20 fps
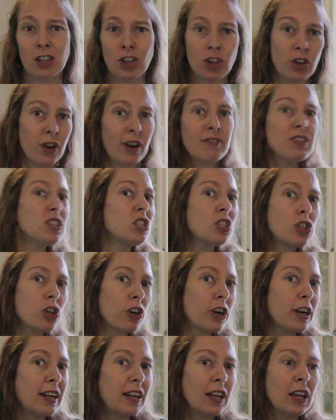You don't have to
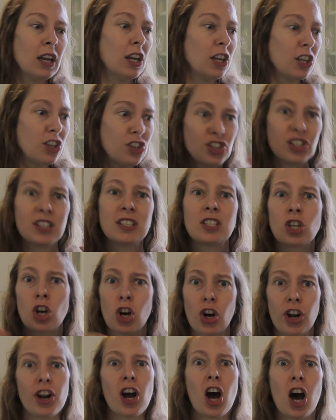stir it. You just
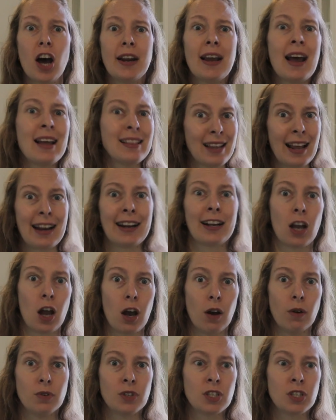turn it on and let it go.